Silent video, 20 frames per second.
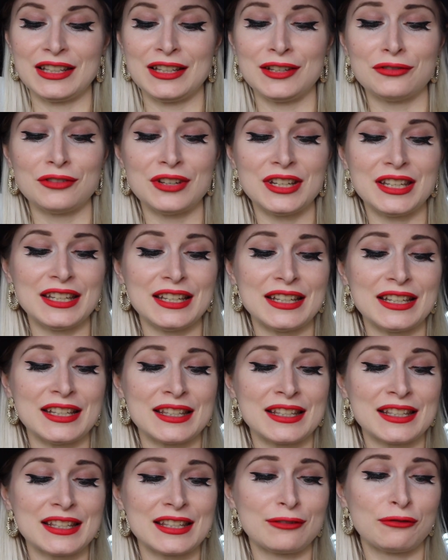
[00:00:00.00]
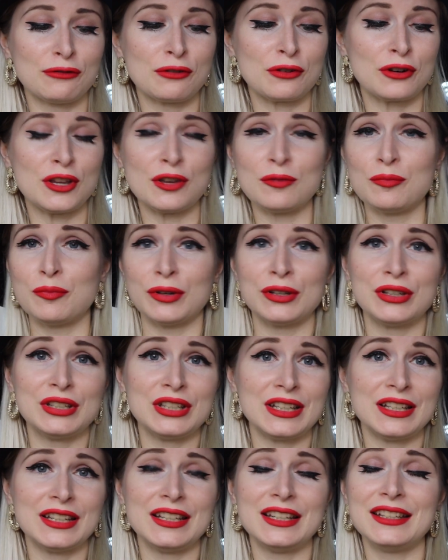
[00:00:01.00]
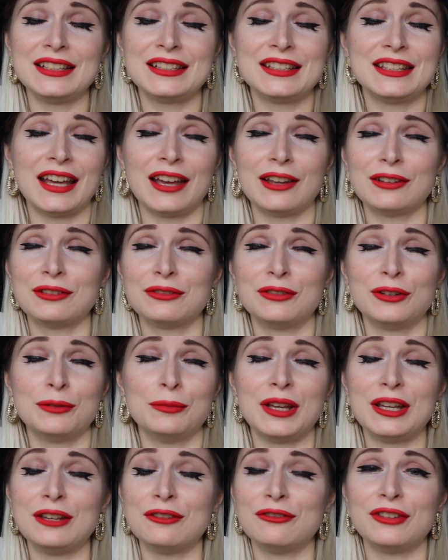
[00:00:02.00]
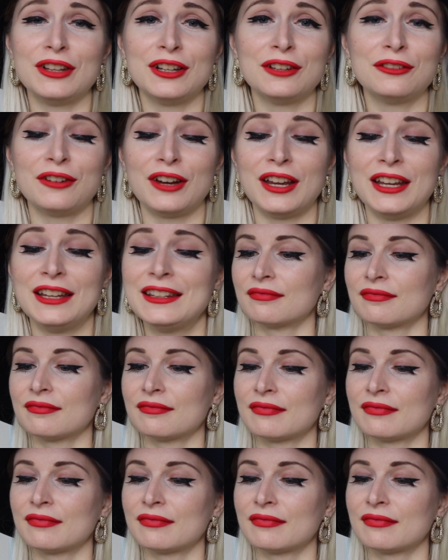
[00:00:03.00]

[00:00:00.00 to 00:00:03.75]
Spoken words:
ingredients for your body that will make you feel great.